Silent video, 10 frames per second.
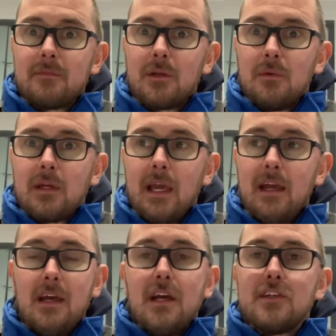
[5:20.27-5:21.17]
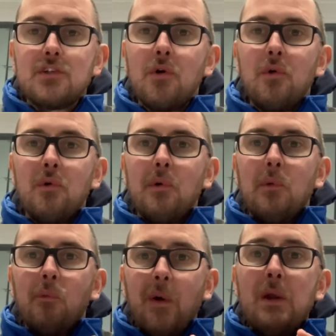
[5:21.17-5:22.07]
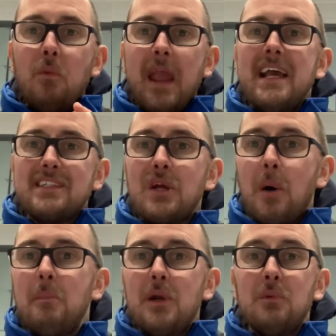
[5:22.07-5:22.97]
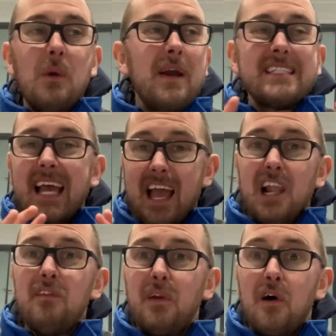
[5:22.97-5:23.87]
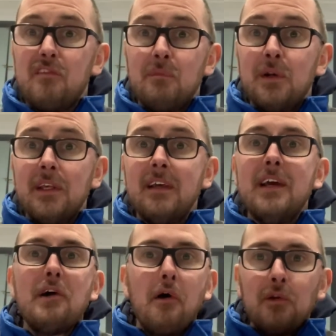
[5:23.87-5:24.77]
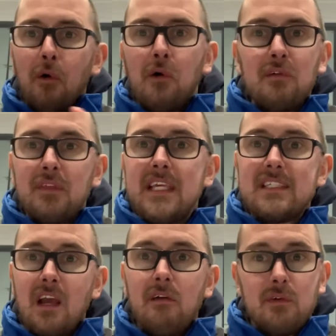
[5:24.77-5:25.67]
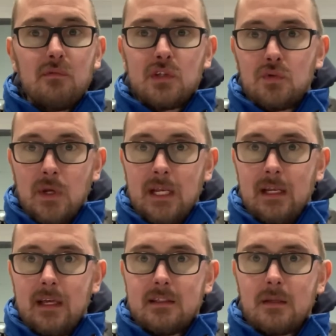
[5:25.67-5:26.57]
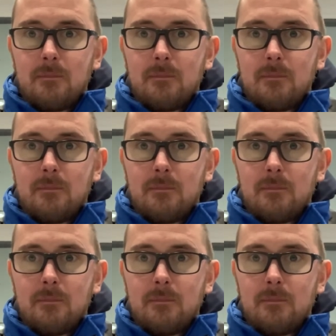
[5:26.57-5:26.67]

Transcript: Okay, so we waste our money. We waste a hell of a lot of money on all of these different restraining aids.